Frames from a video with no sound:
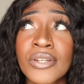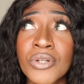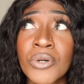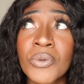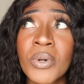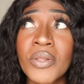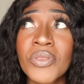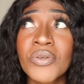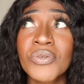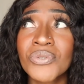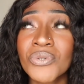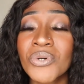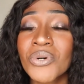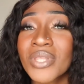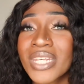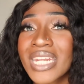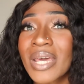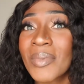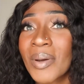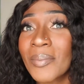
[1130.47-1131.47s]
no other school
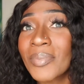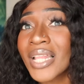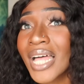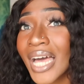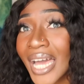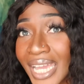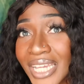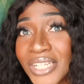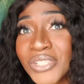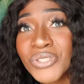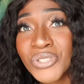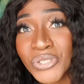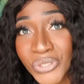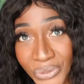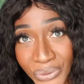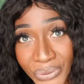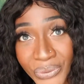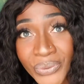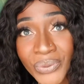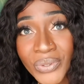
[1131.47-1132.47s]
that I'm applying
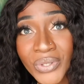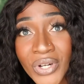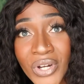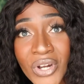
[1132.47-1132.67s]
to